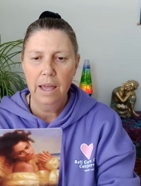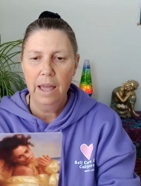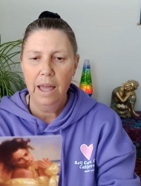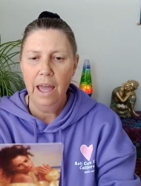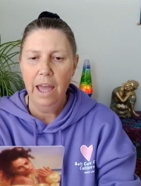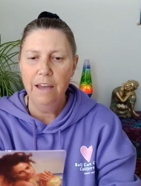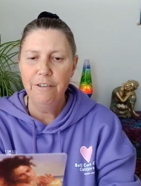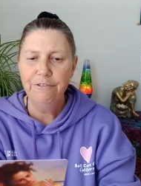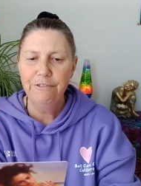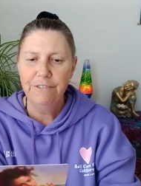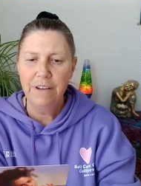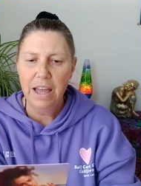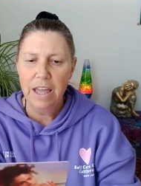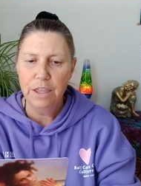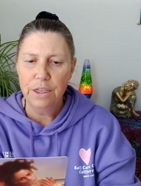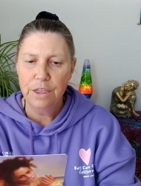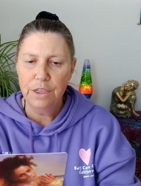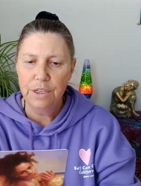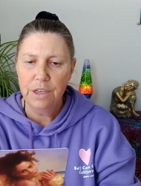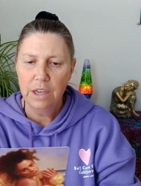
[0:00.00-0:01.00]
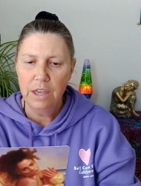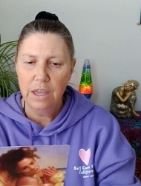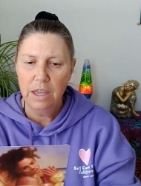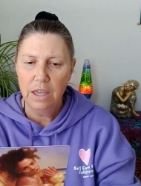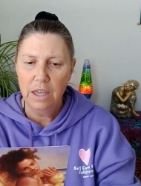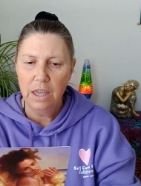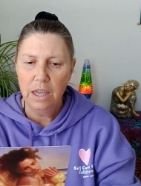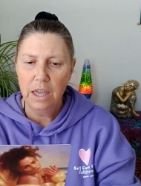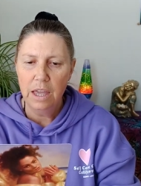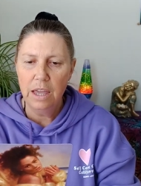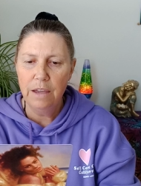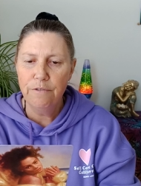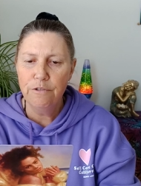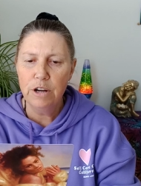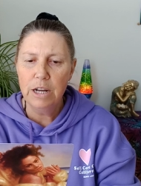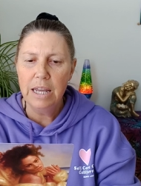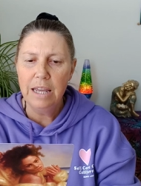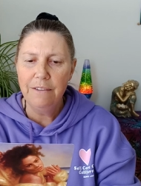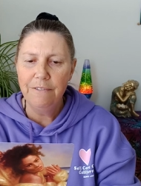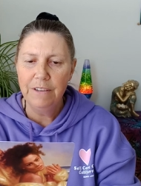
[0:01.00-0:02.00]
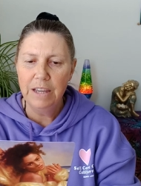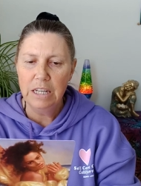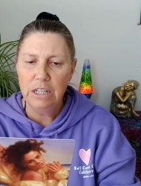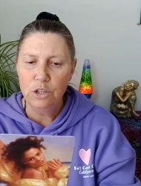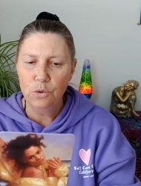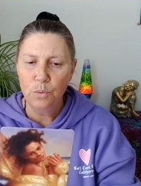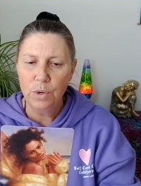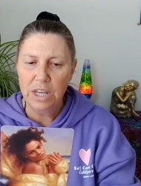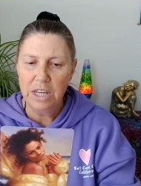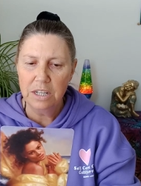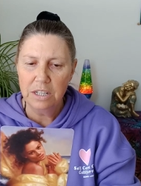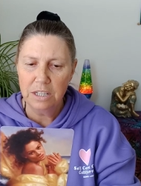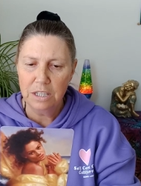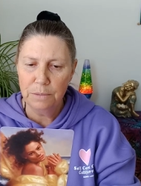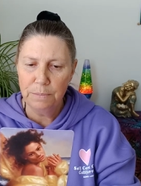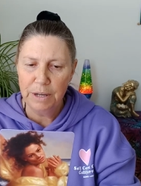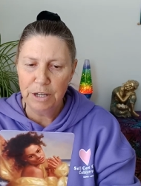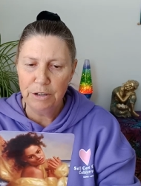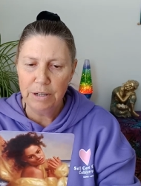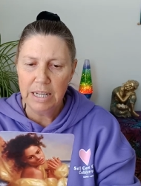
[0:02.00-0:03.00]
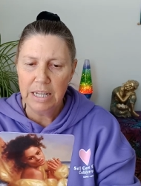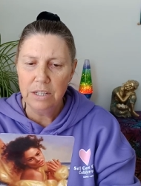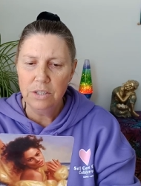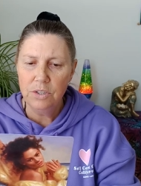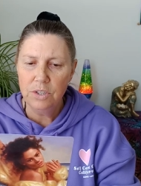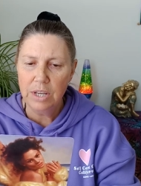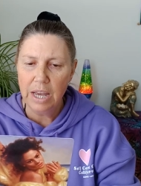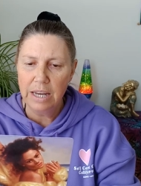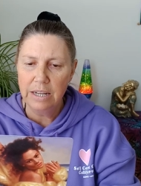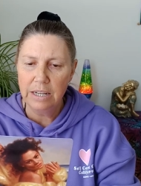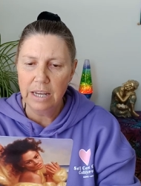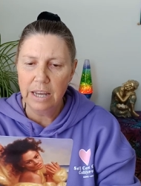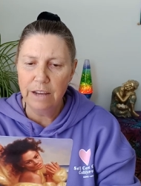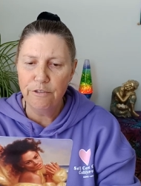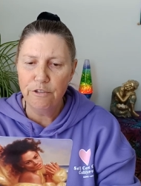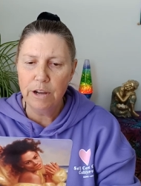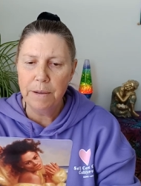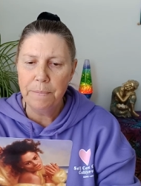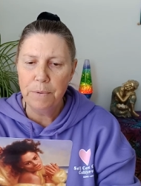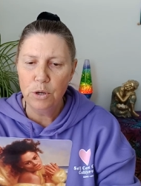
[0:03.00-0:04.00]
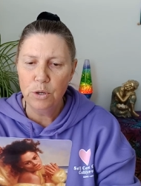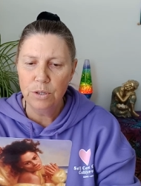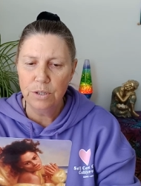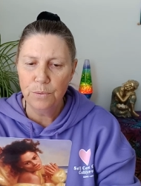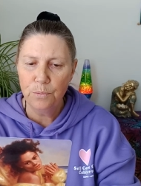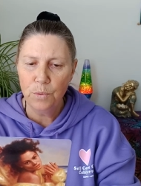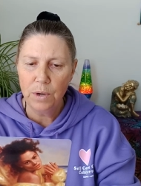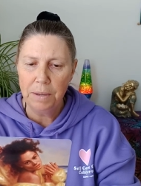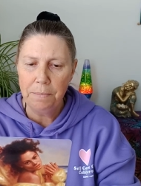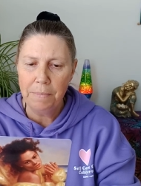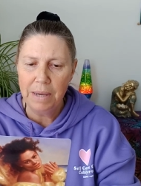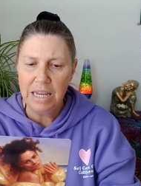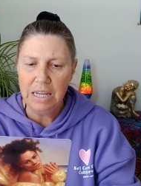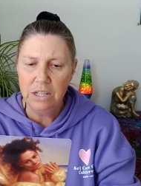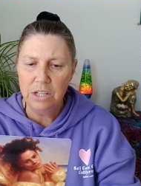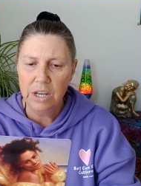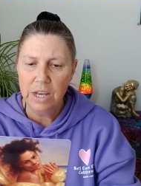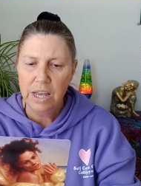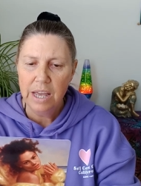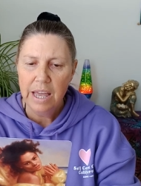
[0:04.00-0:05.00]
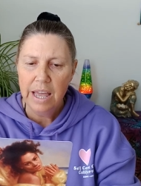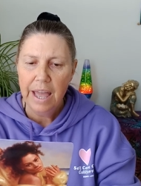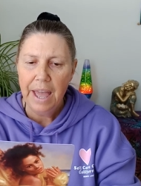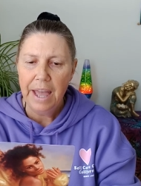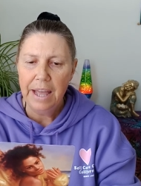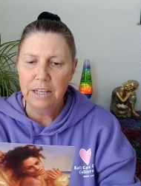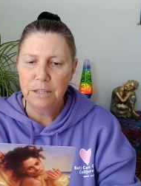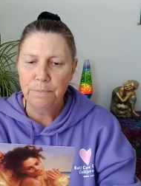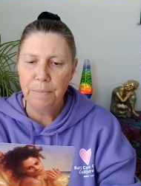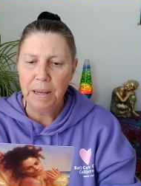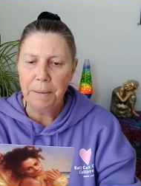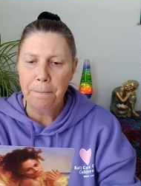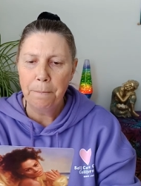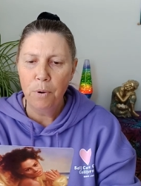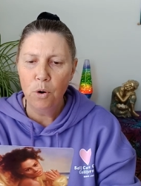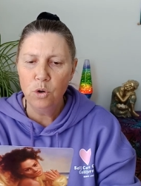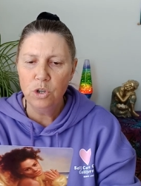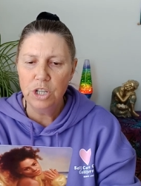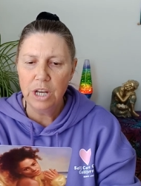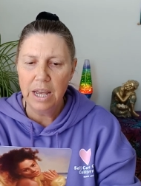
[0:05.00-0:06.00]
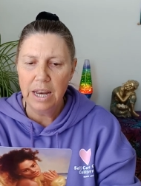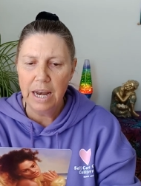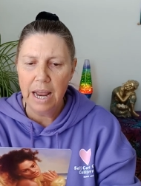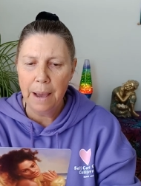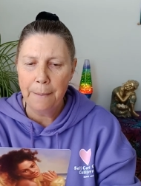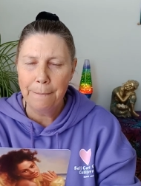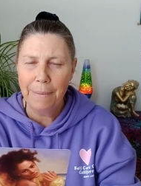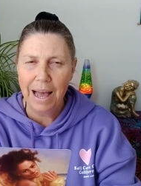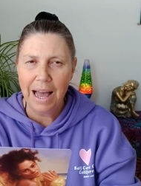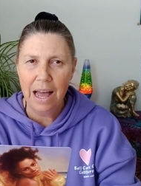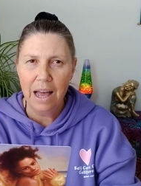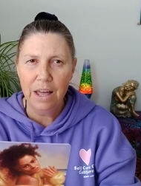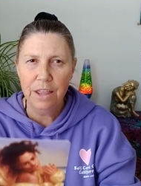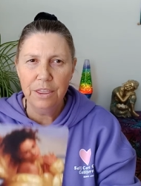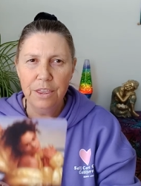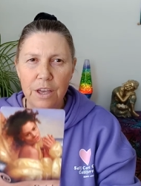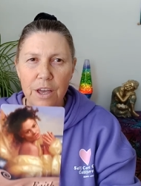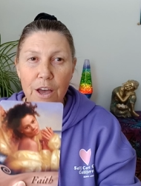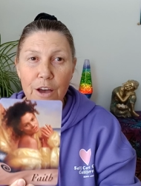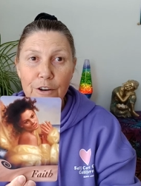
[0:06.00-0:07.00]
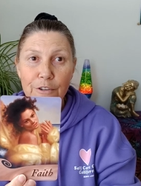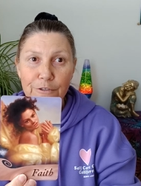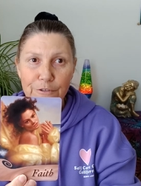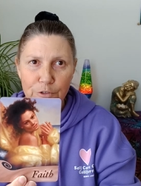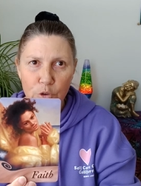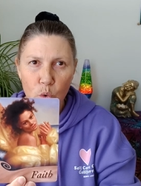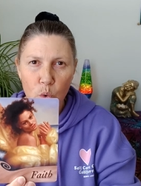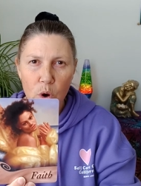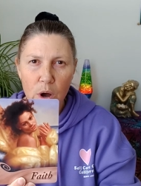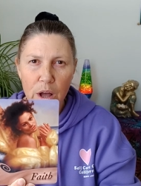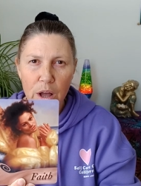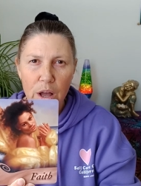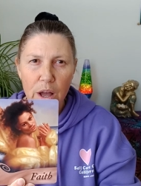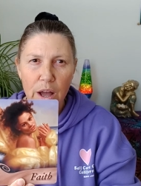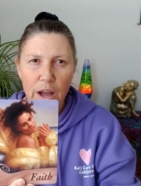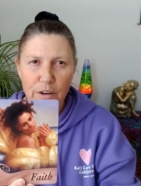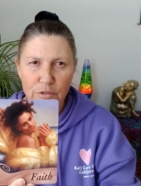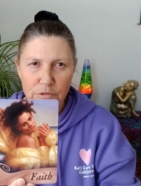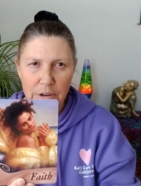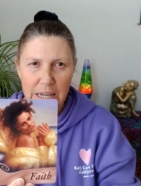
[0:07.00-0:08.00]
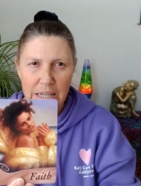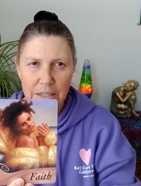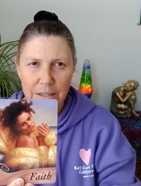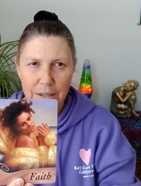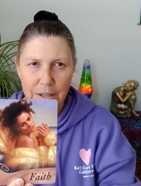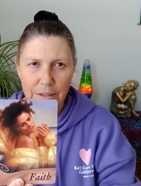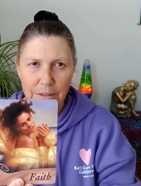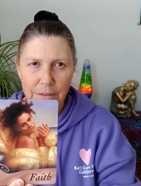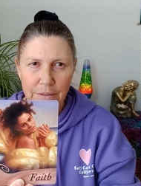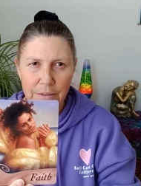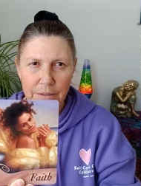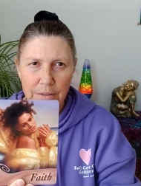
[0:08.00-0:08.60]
have faith. Every event we experience and every person we meet has been put in our path for a reason.